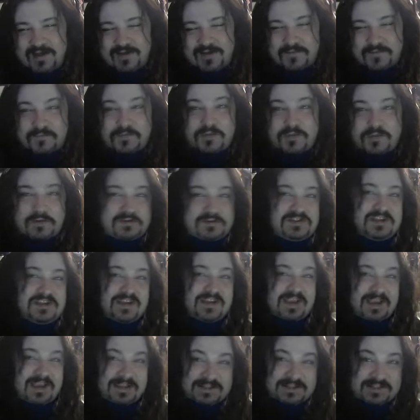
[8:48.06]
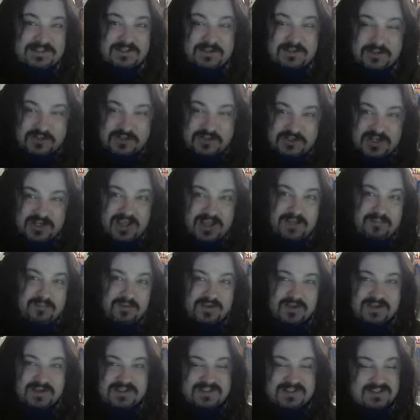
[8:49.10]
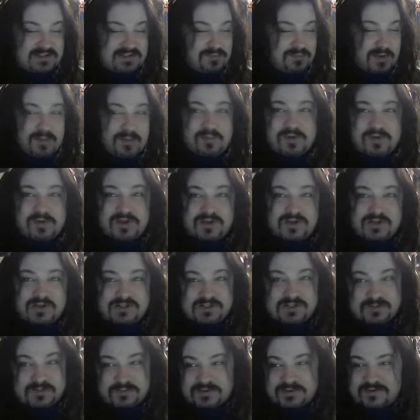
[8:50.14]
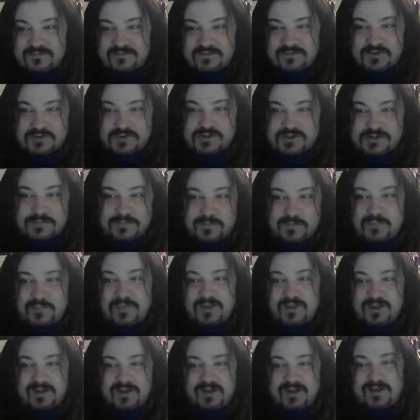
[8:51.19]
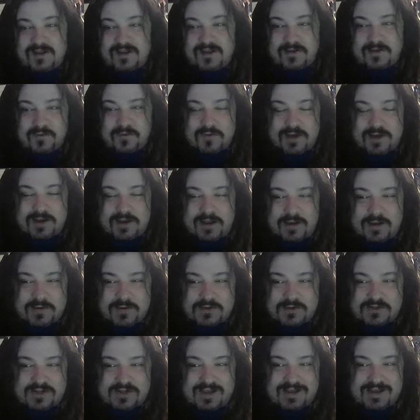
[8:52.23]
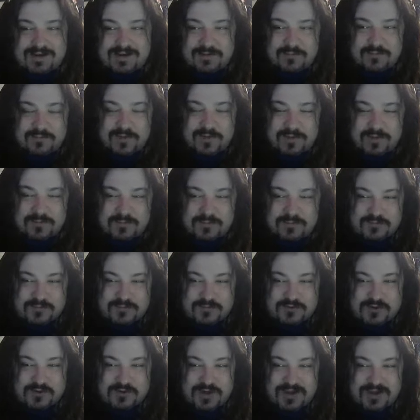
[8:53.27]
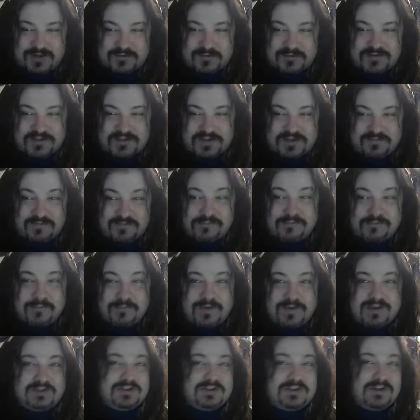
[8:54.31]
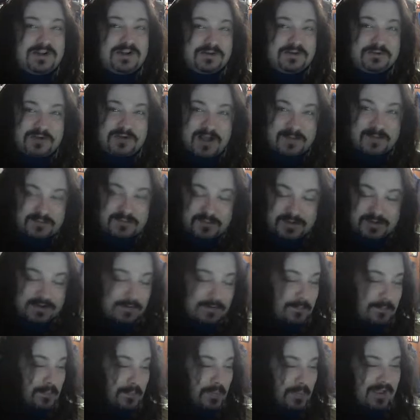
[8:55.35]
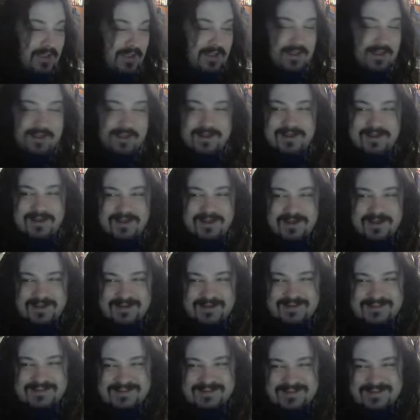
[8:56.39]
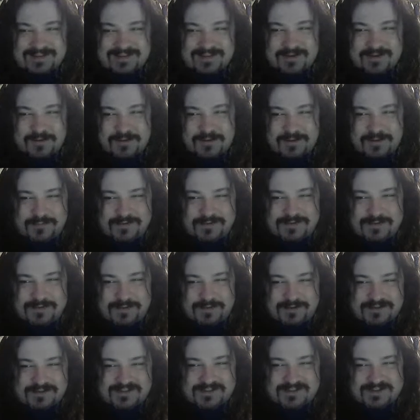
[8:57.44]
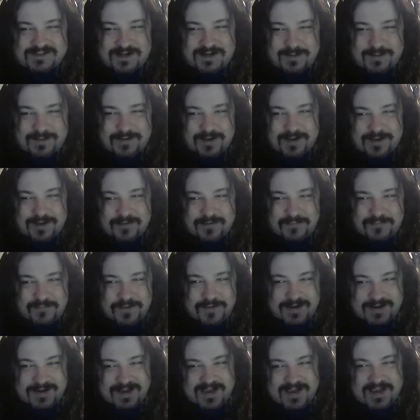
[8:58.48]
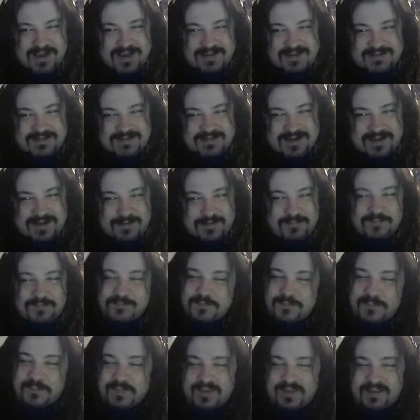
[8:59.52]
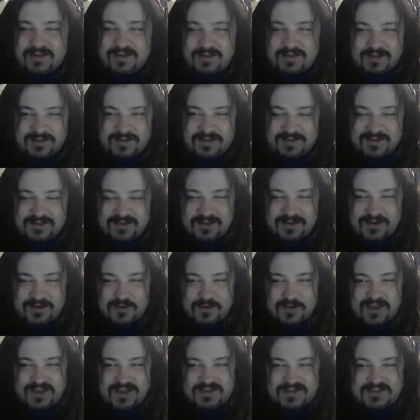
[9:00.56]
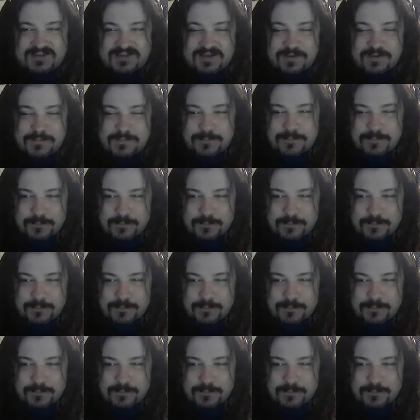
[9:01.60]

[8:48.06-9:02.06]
For those that can't see the chat, because this might be on YouTube in the future, right now in chat I'm trying to receive information on how traps work. And the order in which the order is determined. Fuck, I can't type! Okay, so.